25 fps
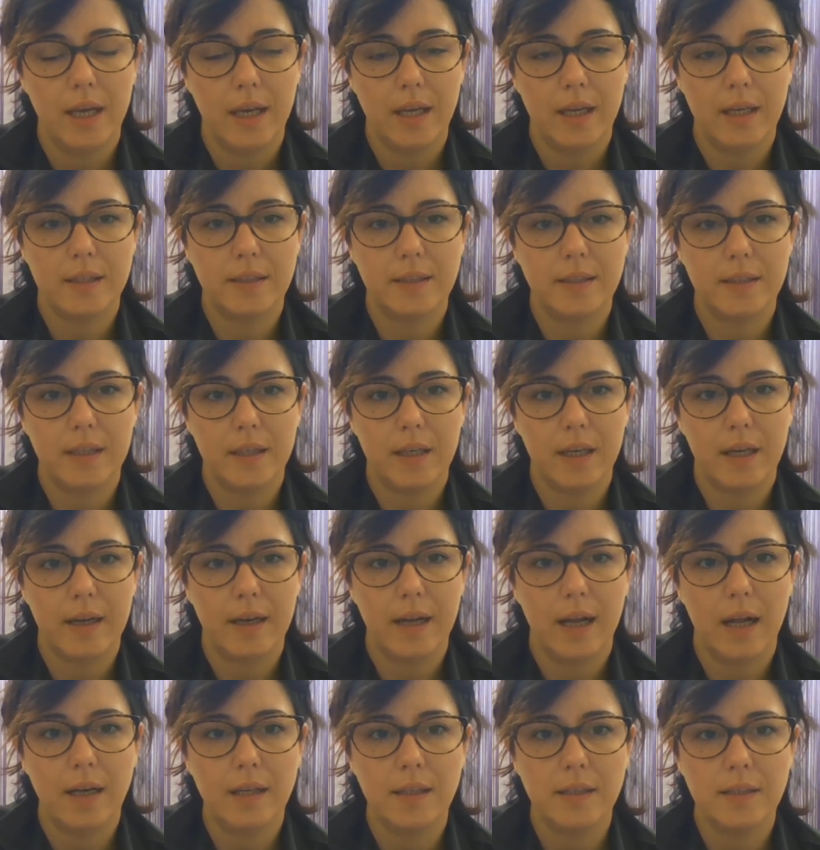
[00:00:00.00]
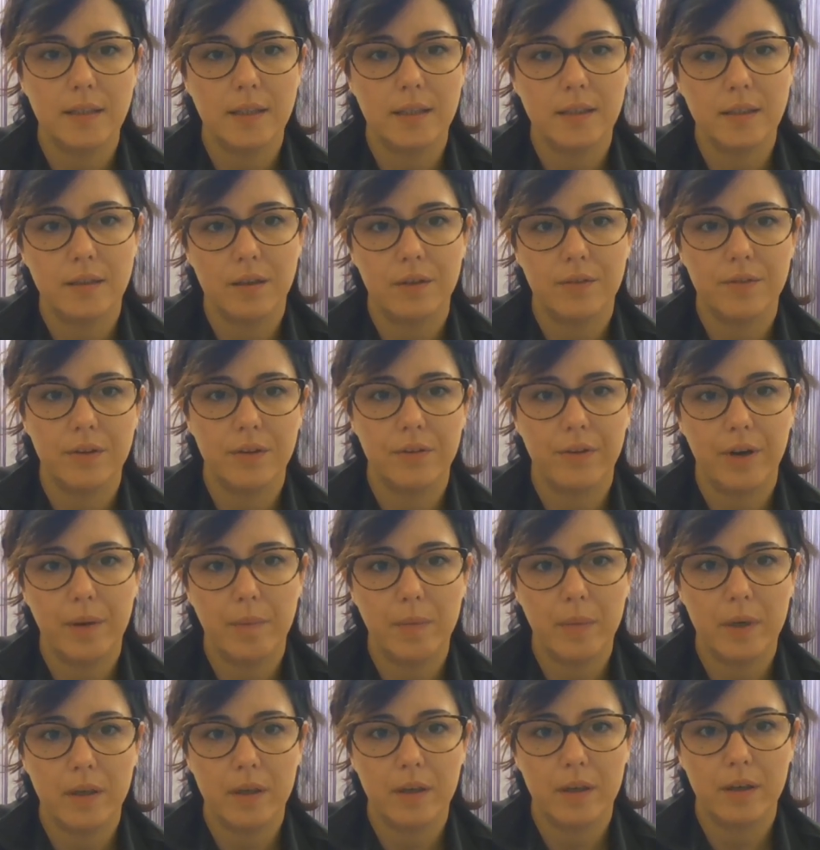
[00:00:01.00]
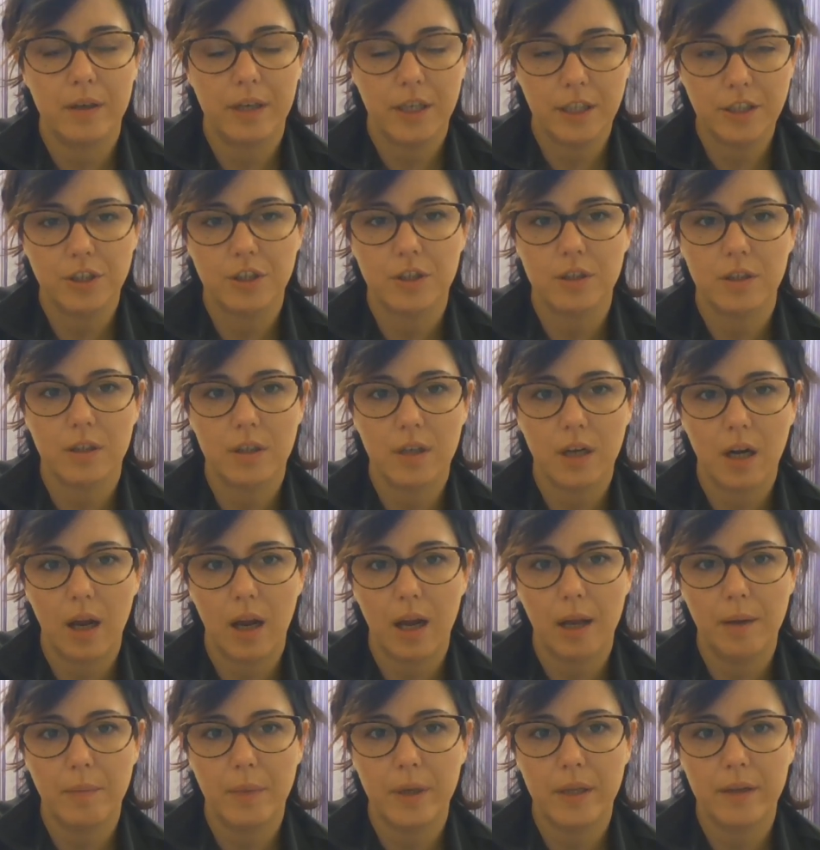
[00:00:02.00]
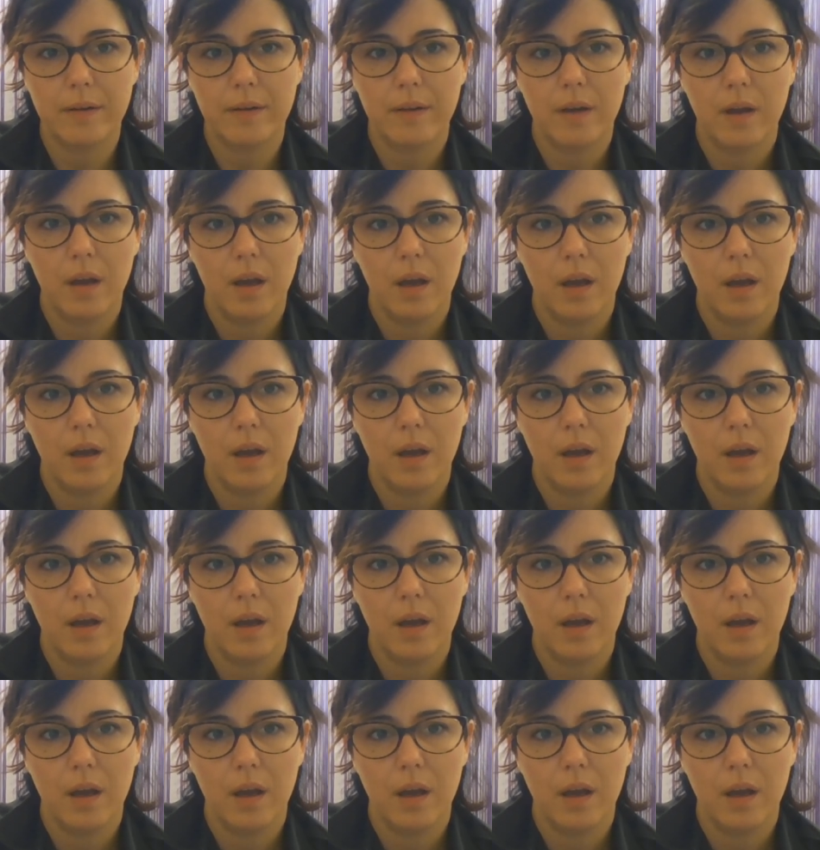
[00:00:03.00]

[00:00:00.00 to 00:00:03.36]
is the analysis of the regional climate